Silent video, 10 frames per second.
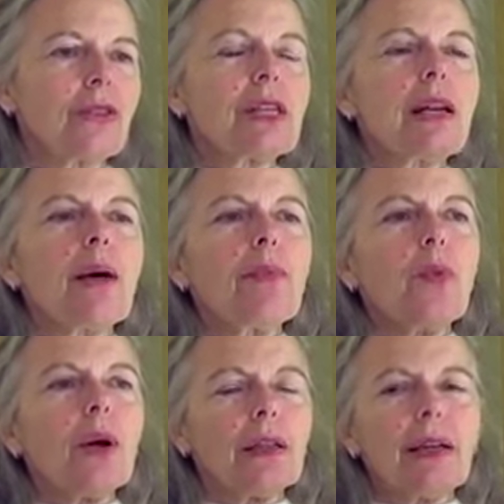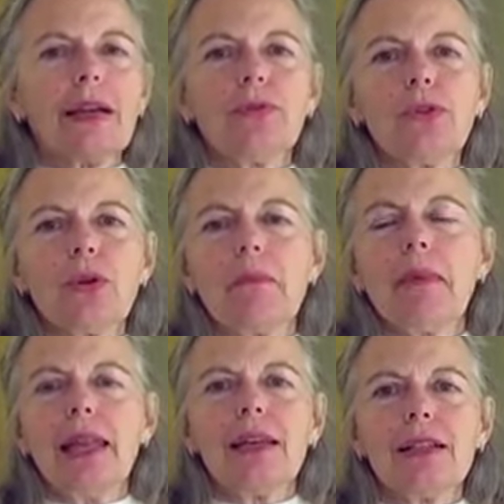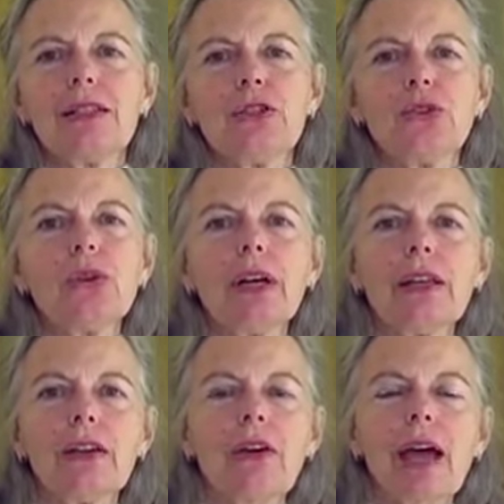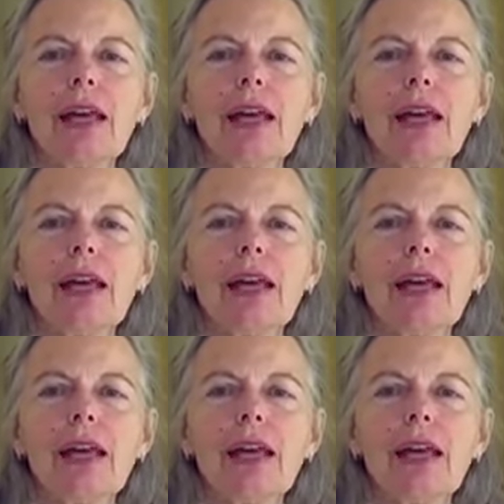There's an upwelling of tremendous joy and